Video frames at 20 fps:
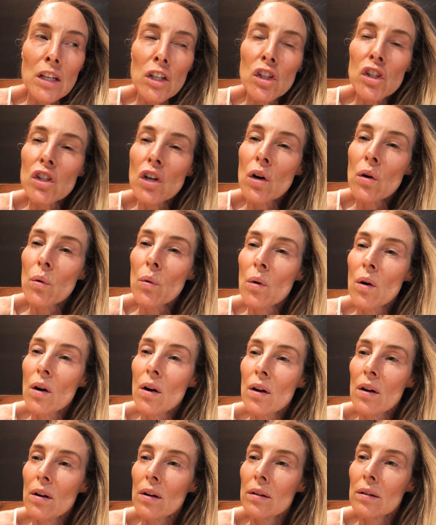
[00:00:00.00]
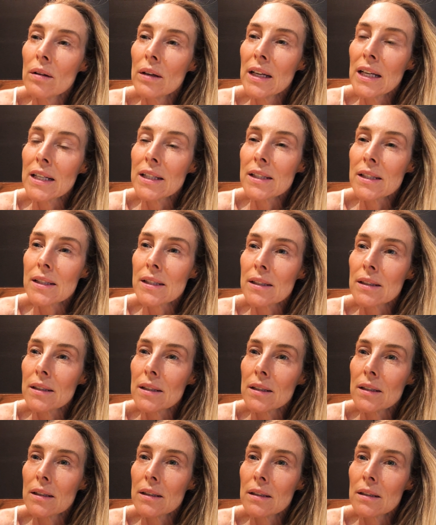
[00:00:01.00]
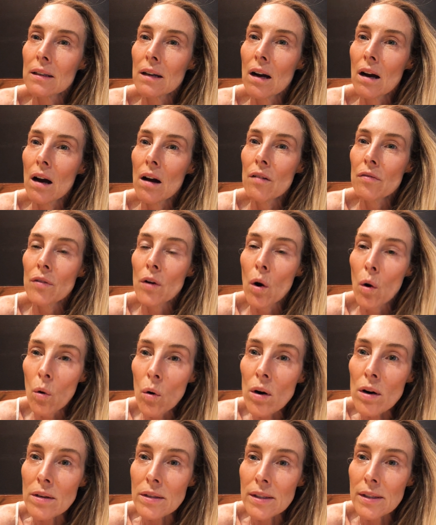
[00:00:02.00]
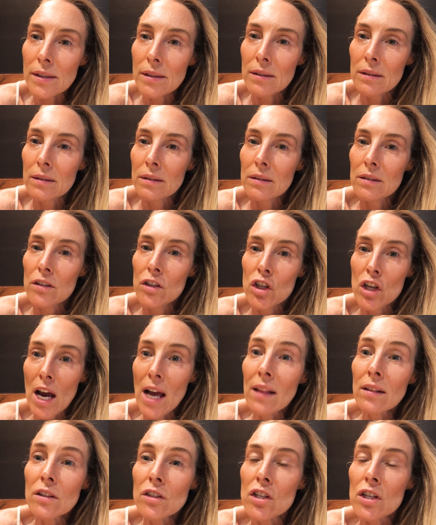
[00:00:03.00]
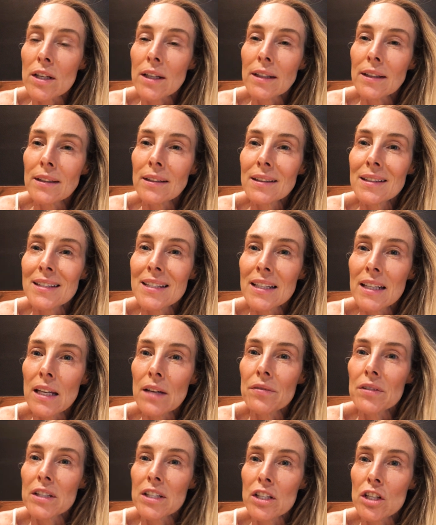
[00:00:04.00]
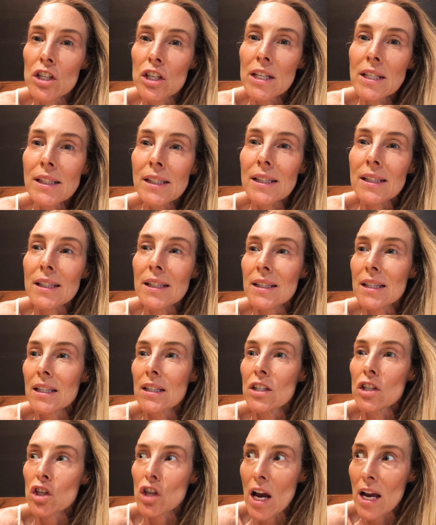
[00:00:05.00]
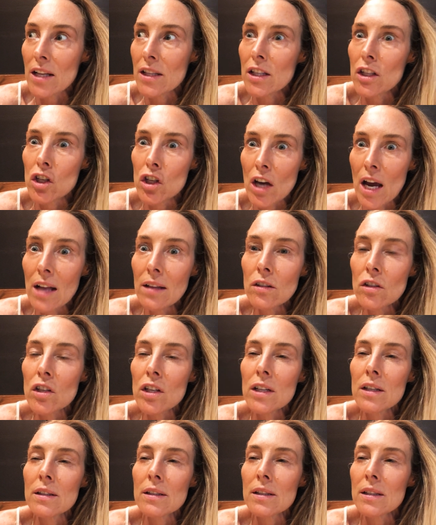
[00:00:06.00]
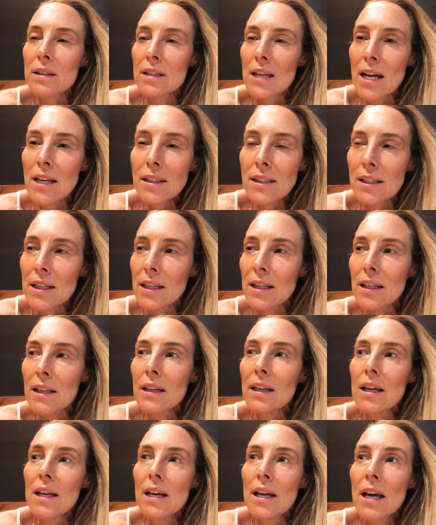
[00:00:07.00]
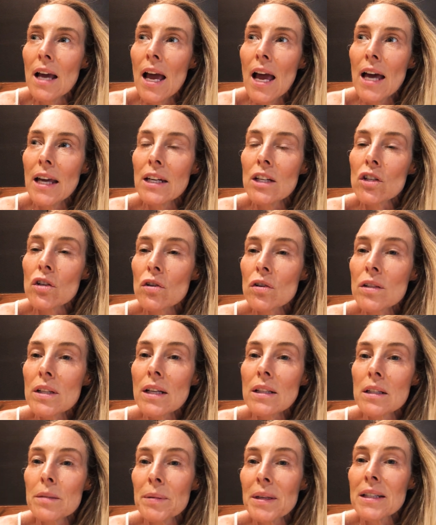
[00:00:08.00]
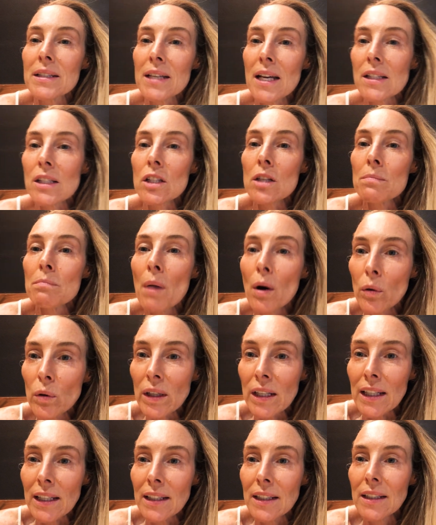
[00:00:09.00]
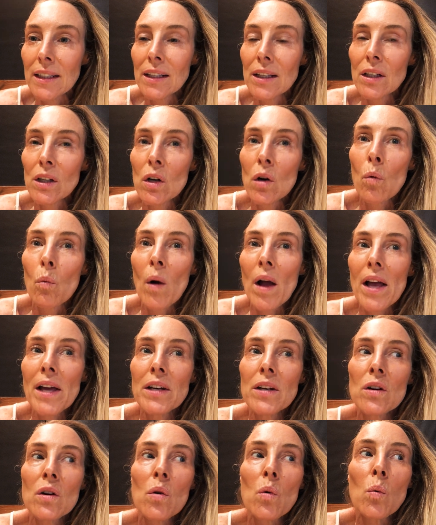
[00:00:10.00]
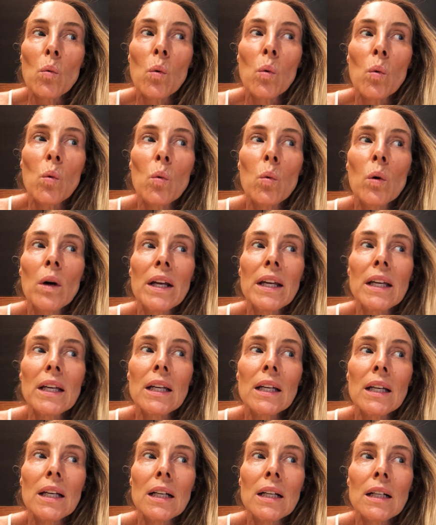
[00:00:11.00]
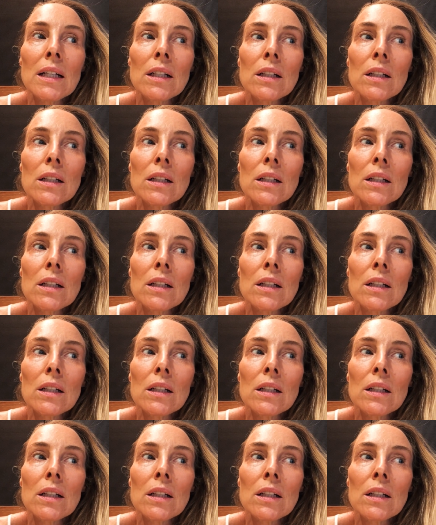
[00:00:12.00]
So it's, of course, challenging to give it to Jesus. It's a, it's a challenge and it's a test, and, and it turns out to be a testimony when we